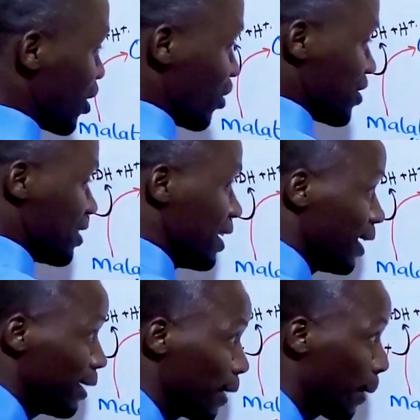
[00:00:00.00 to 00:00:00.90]
cycle is
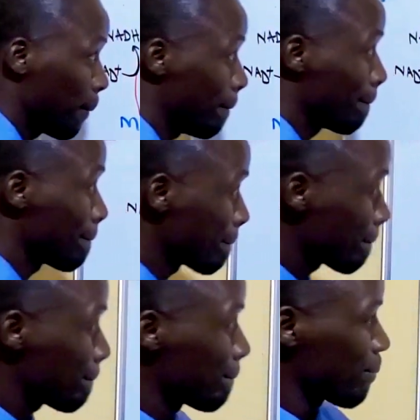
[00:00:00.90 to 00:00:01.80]
here.
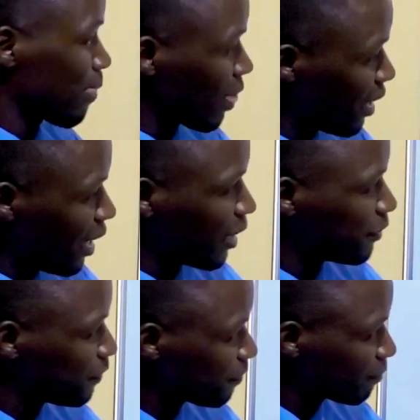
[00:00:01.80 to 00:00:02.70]
Yeah,
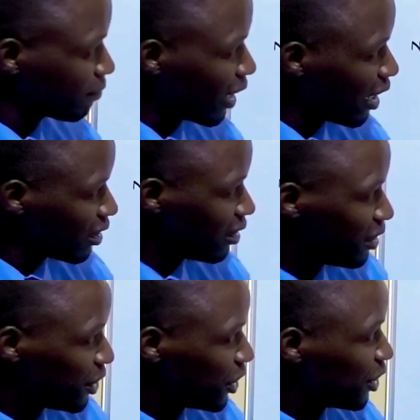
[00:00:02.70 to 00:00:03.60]
and
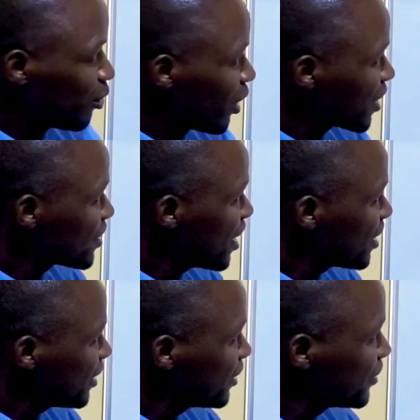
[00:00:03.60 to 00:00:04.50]
we are
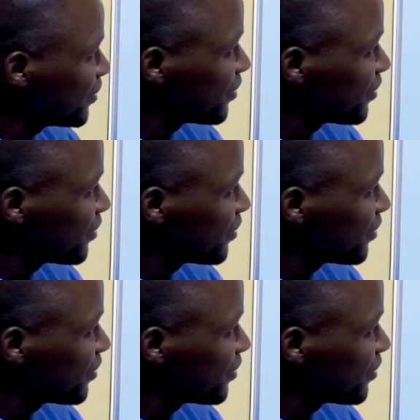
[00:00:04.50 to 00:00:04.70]
saying